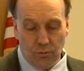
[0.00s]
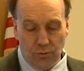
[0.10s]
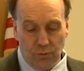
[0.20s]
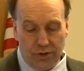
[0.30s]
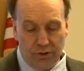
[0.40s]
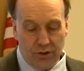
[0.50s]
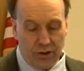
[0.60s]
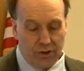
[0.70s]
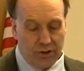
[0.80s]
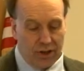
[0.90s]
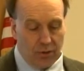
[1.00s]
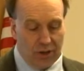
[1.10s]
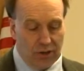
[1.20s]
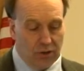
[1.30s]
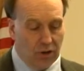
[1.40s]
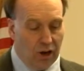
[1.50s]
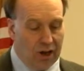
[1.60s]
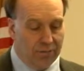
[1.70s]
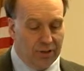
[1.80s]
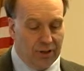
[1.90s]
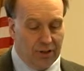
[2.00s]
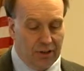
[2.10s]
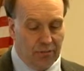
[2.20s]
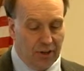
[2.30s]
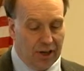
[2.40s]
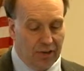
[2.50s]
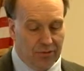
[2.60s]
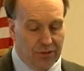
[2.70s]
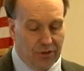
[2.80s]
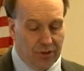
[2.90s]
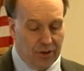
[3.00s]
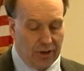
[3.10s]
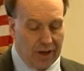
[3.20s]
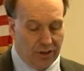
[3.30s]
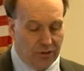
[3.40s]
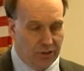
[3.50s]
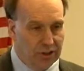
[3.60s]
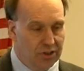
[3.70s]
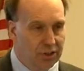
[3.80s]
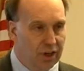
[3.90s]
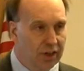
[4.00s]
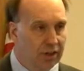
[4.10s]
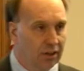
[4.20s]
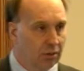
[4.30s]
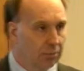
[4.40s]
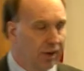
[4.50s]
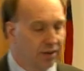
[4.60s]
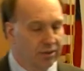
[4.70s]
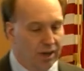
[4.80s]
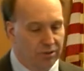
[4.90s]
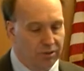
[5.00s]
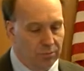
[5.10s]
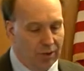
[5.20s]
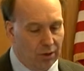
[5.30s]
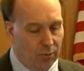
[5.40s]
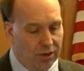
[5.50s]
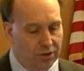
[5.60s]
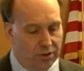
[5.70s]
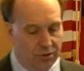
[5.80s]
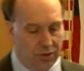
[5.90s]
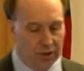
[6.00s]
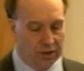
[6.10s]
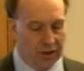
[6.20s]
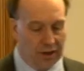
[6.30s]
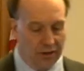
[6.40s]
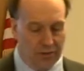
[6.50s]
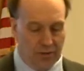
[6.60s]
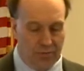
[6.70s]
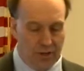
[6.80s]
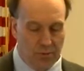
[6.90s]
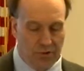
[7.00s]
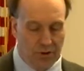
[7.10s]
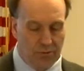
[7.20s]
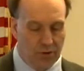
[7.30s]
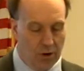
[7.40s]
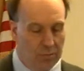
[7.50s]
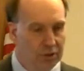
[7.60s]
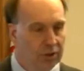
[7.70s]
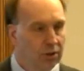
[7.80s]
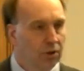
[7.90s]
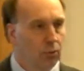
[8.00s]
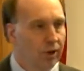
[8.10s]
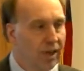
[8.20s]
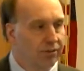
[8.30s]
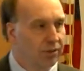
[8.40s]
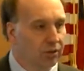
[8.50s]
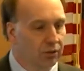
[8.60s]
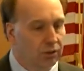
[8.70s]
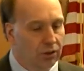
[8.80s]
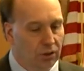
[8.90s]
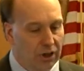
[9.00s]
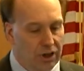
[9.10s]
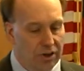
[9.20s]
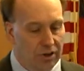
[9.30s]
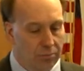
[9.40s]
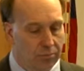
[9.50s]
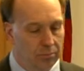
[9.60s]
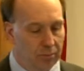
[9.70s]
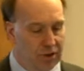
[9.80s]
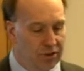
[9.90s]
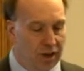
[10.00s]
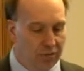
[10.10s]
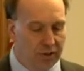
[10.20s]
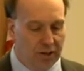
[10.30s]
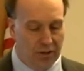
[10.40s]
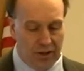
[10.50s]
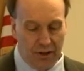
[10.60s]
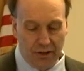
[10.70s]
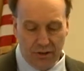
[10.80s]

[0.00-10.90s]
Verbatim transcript: research that we do often involves actually studying the processes by which the, uh, the films are formed, we have to learn, and myself and uh,